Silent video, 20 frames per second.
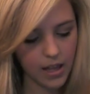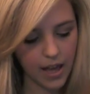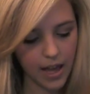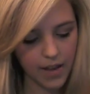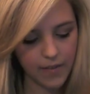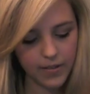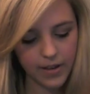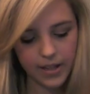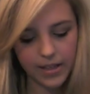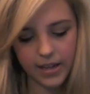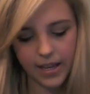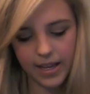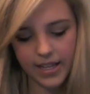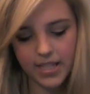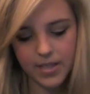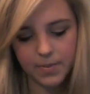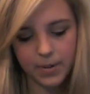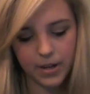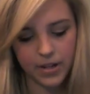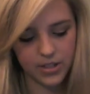having
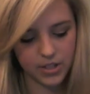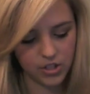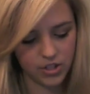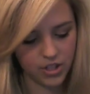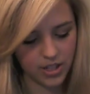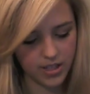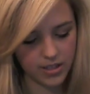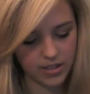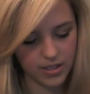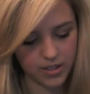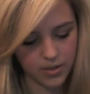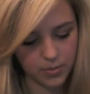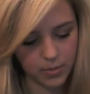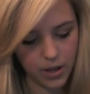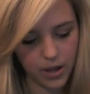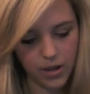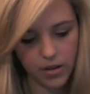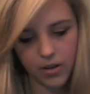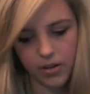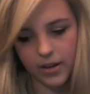nice pairs of jeans as
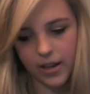well.